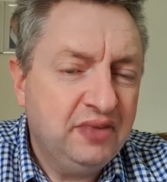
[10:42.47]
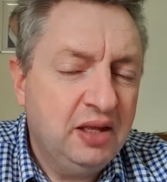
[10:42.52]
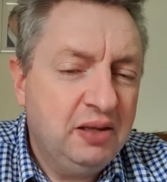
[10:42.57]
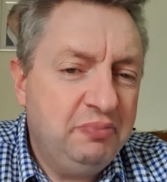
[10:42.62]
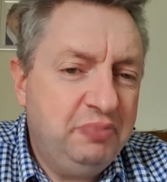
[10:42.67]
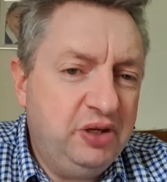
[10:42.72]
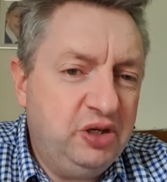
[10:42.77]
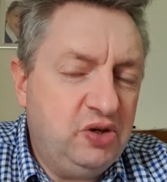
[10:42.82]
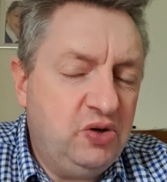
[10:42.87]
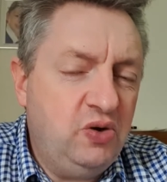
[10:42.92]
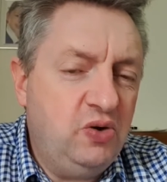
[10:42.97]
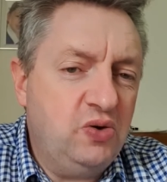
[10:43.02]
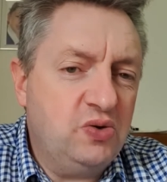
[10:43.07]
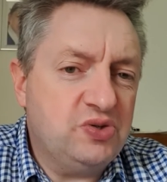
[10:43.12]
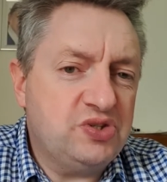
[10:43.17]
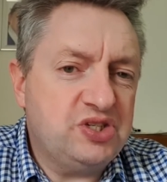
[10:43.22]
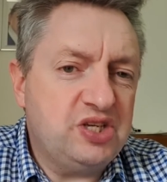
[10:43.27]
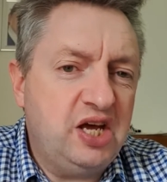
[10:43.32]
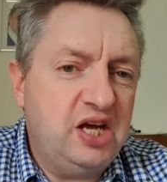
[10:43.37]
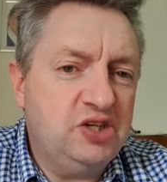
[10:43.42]

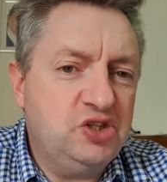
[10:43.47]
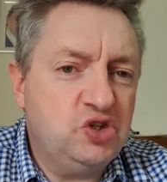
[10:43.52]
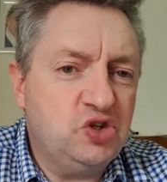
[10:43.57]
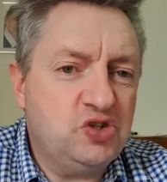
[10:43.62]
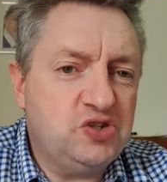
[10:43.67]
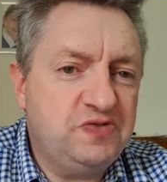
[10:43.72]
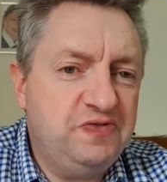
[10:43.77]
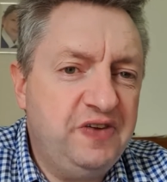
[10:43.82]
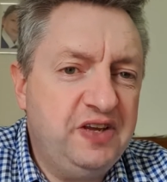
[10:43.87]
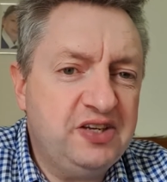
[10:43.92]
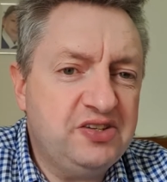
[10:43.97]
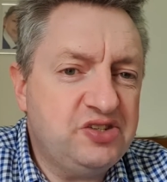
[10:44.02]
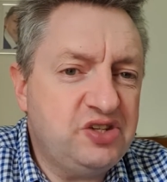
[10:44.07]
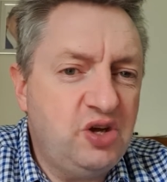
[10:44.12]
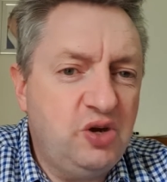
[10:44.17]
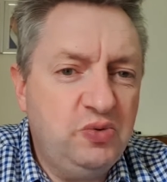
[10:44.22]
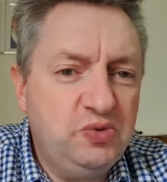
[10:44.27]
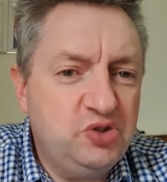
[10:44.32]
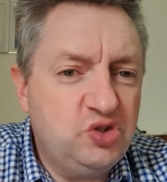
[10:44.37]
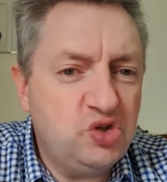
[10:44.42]
Because I just feel as
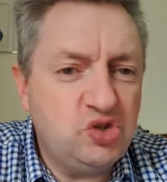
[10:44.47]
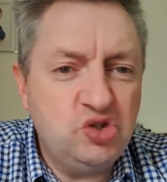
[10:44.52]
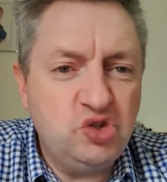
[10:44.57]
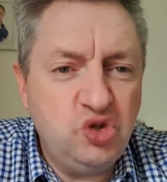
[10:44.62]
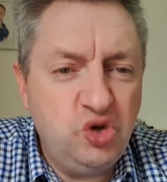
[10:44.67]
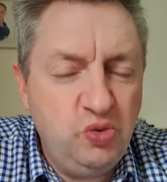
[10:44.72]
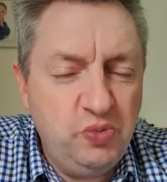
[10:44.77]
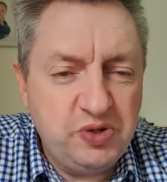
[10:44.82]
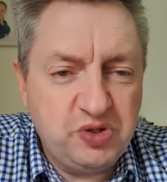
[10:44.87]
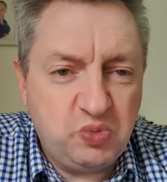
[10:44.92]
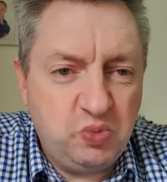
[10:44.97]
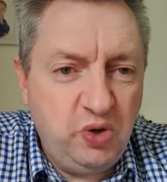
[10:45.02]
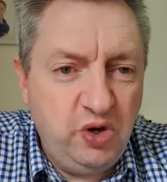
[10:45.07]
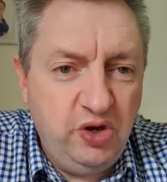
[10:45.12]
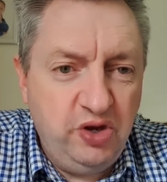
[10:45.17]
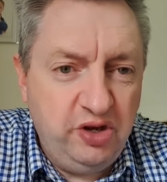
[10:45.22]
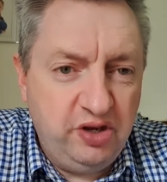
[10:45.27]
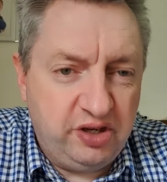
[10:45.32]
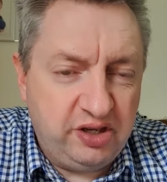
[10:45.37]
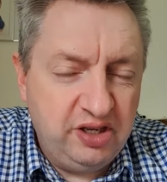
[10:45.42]
though it doesn't always
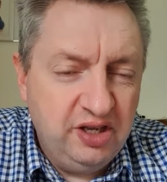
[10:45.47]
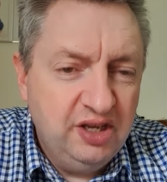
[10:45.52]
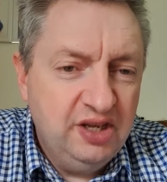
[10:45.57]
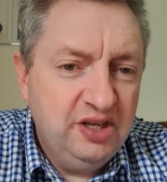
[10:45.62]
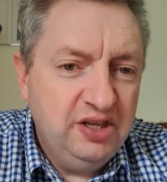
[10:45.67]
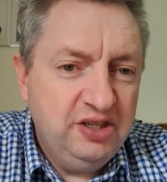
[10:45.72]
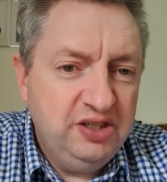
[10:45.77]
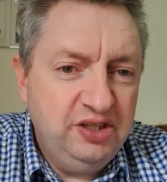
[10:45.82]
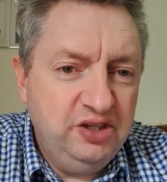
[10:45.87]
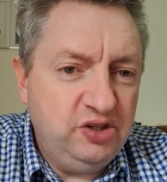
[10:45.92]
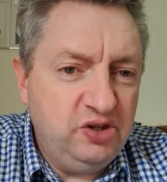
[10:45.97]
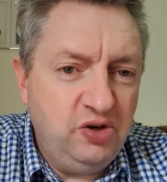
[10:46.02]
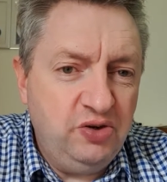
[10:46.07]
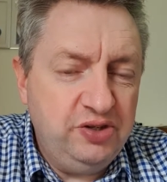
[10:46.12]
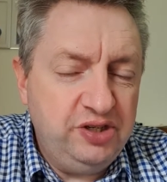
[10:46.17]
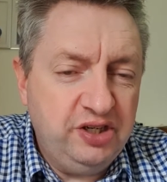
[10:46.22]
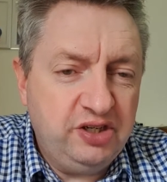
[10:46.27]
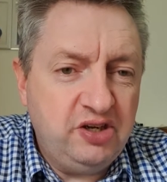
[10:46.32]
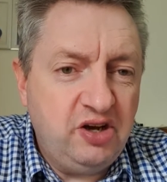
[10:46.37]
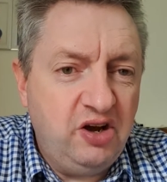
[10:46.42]
work. You
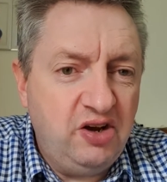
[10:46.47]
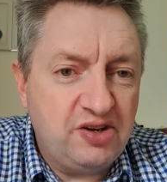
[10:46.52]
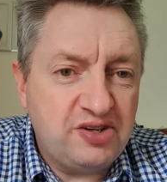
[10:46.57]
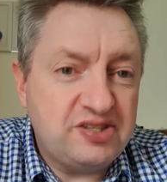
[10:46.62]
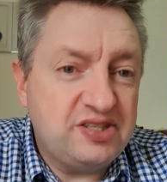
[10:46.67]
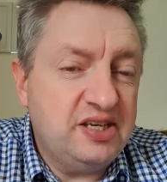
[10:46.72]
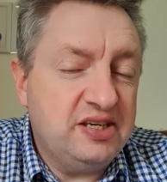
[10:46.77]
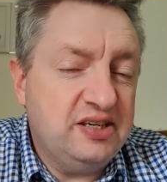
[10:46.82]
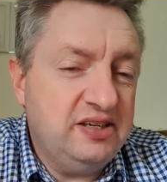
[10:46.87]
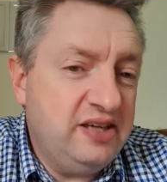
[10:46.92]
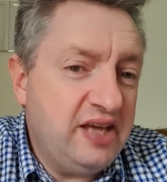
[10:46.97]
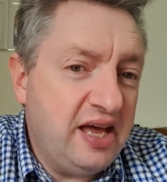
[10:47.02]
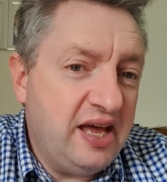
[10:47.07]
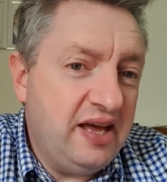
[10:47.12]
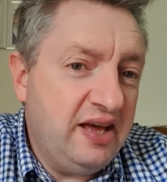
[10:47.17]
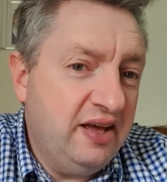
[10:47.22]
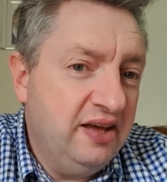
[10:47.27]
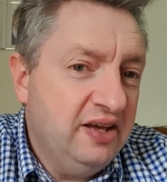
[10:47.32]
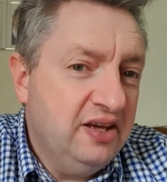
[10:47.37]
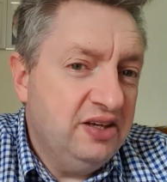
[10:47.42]
cut your costs and
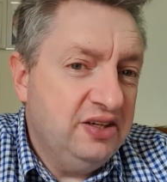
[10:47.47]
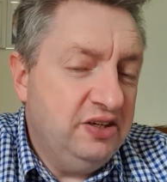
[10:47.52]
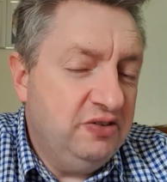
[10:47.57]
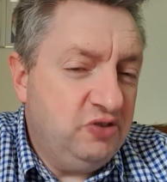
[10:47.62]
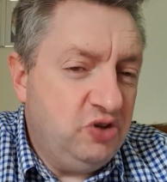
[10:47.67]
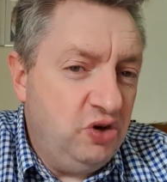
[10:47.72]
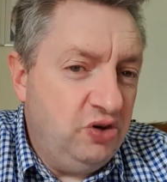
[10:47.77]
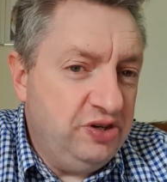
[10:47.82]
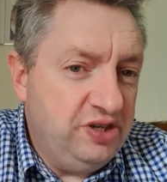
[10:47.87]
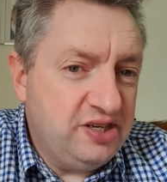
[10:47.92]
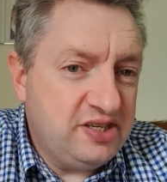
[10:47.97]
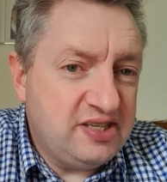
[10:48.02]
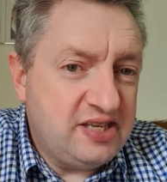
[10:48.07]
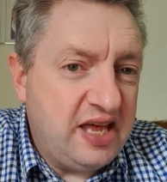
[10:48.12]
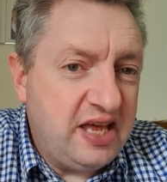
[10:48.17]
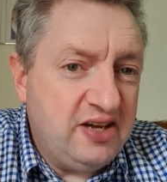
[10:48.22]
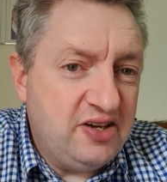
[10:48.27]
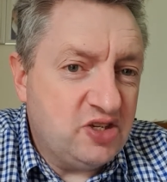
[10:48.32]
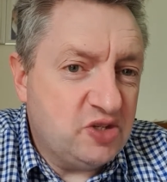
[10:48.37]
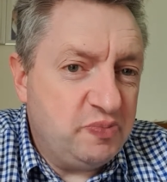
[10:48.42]
yeah, you've cut your
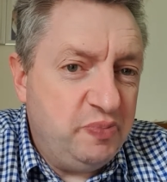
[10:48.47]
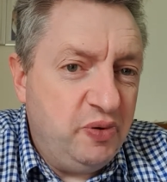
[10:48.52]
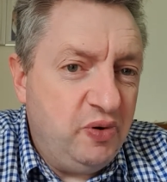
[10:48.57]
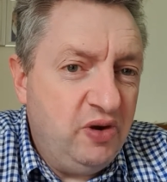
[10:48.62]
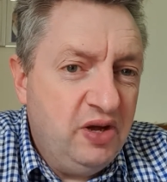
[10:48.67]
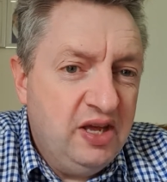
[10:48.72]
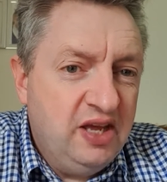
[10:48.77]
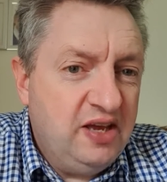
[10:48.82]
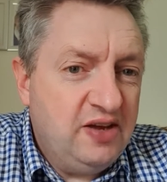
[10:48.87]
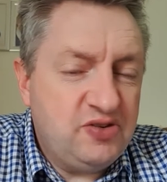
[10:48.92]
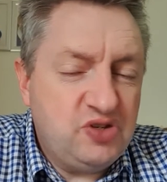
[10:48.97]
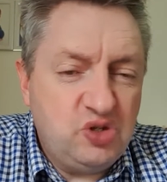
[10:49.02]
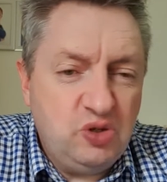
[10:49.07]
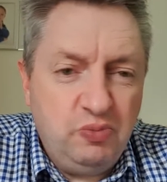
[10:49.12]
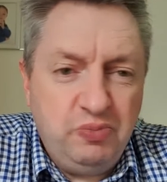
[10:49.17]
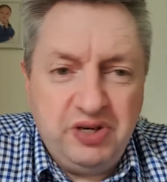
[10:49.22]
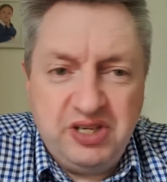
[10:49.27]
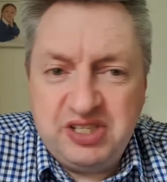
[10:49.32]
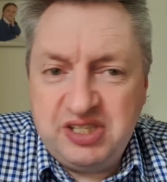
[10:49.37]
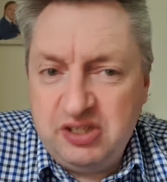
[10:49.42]
sales, but if
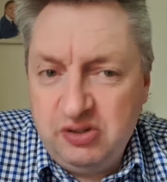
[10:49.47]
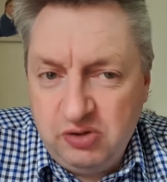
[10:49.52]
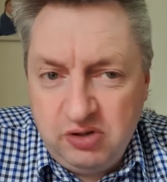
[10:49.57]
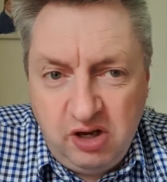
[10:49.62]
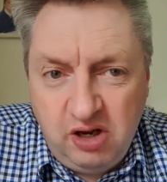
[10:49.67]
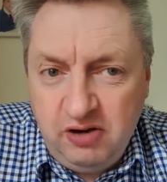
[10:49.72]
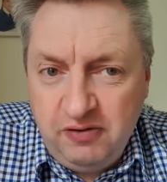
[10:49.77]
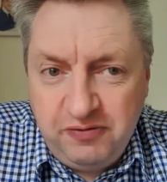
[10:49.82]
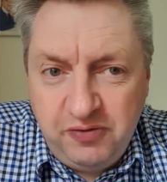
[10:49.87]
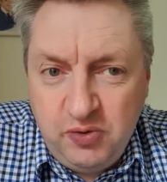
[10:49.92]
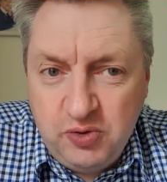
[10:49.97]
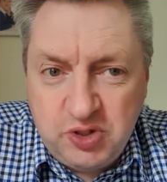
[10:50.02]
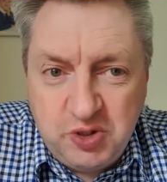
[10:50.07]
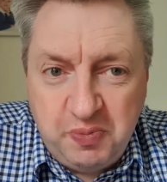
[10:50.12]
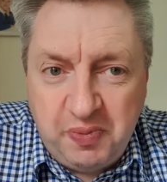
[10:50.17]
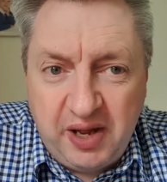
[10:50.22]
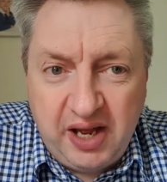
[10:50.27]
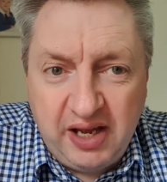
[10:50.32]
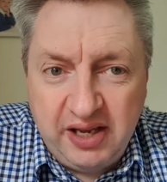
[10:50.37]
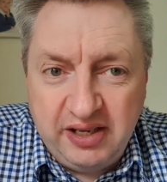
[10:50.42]
somebody still can't afford to
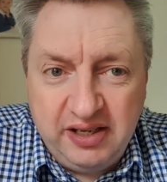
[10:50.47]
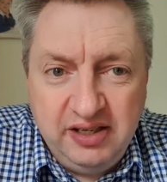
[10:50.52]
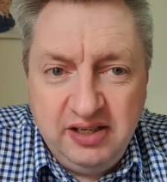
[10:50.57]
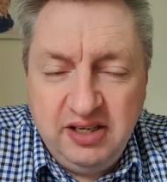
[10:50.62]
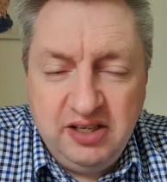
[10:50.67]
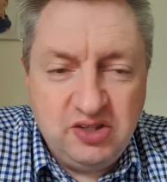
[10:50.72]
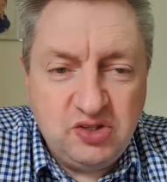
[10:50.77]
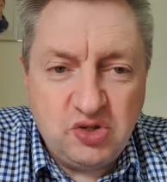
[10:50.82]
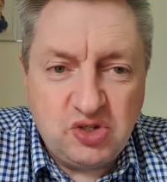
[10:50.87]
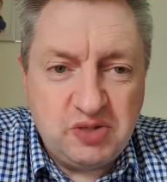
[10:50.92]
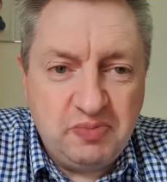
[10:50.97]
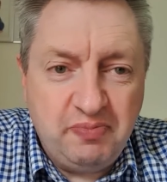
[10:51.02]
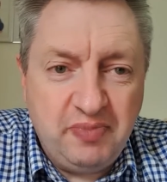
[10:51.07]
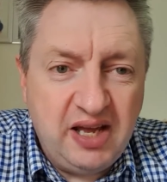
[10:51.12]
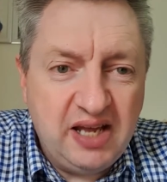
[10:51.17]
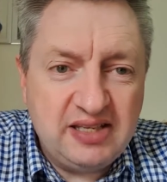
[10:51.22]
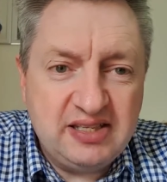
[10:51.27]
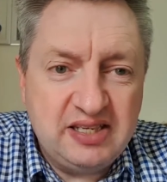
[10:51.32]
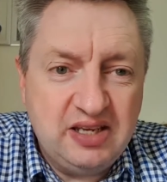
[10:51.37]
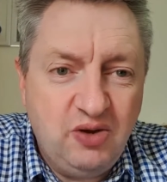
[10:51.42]
buy, it doesn't
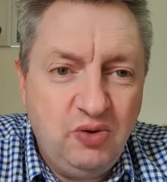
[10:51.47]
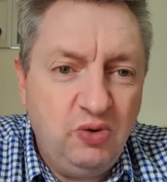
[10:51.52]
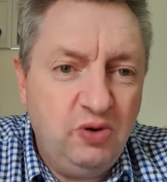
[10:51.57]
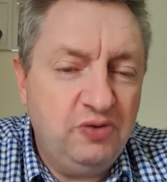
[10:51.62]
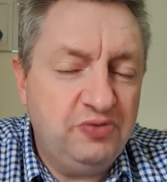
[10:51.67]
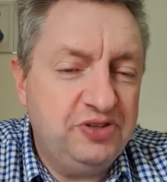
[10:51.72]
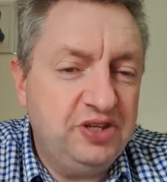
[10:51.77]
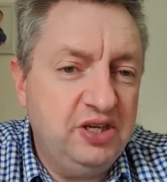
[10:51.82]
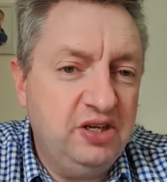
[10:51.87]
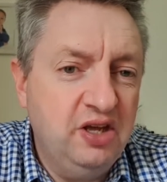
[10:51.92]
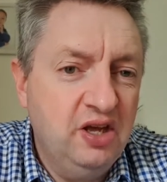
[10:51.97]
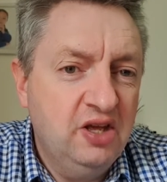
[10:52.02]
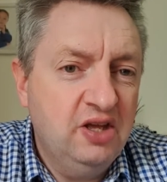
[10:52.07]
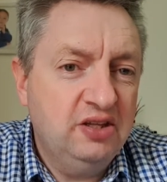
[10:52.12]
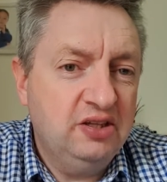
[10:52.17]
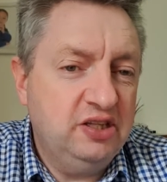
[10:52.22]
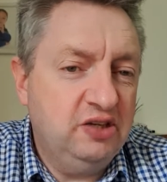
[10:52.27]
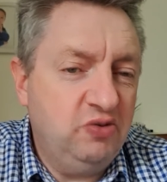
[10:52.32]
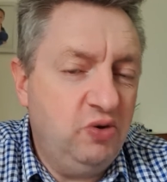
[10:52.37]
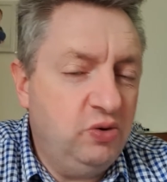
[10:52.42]
matter. Or if
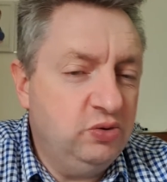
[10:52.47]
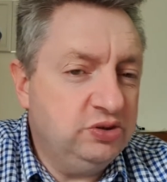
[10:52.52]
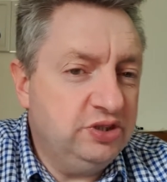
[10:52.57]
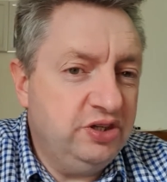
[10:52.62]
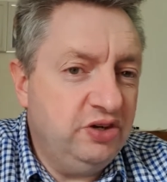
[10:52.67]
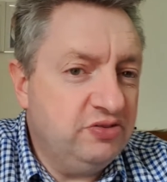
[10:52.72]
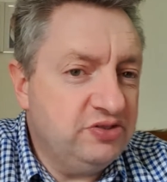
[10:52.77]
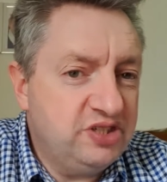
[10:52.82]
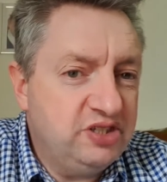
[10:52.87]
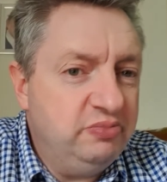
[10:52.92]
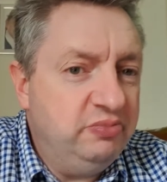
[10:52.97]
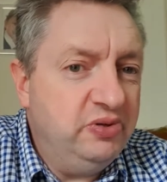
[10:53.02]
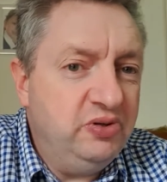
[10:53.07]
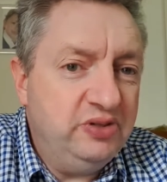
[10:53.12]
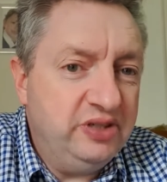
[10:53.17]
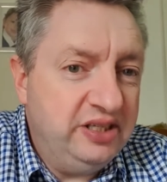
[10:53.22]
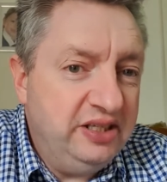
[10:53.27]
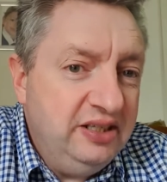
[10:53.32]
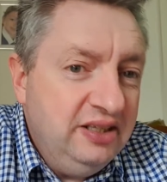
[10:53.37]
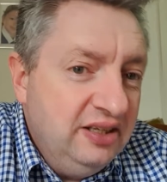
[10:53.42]
they're holding on to the
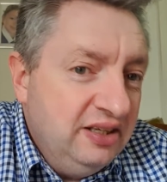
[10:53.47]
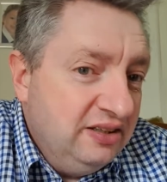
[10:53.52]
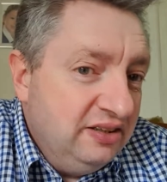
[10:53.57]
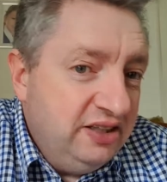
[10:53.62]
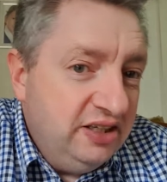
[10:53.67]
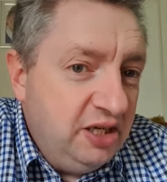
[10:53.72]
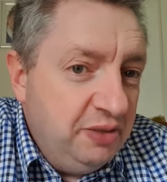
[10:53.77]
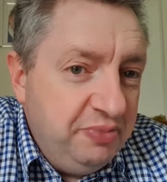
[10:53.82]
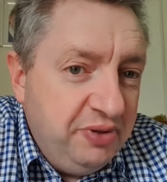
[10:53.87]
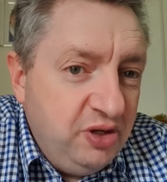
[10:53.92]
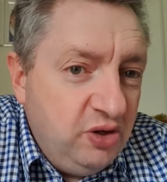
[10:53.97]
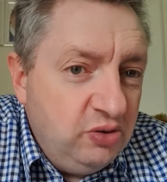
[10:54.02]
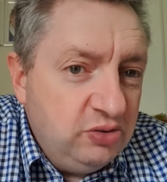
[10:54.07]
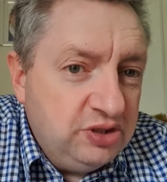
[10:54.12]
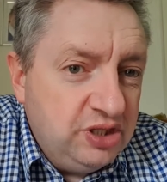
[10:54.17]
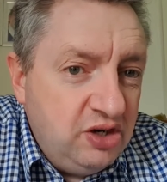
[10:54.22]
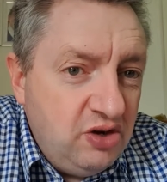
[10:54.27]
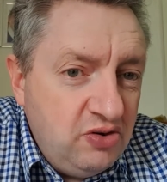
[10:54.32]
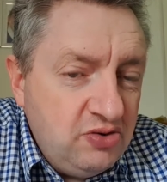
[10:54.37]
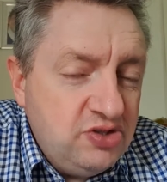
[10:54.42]
money, they're going to be
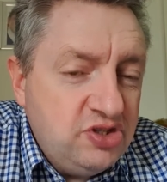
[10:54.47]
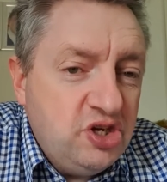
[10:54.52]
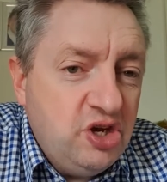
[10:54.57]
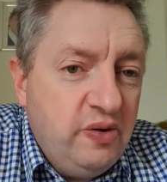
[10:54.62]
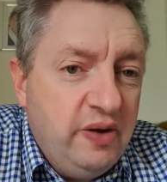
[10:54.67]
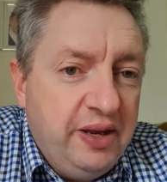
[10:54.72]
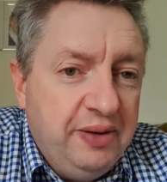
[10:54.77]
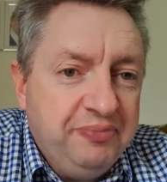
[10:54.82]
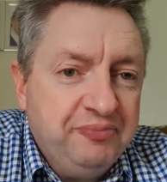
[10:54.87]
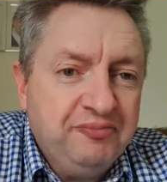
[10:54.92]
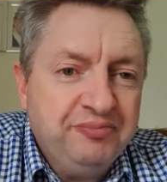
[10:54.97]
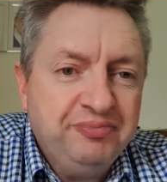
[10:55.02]
holding on to it.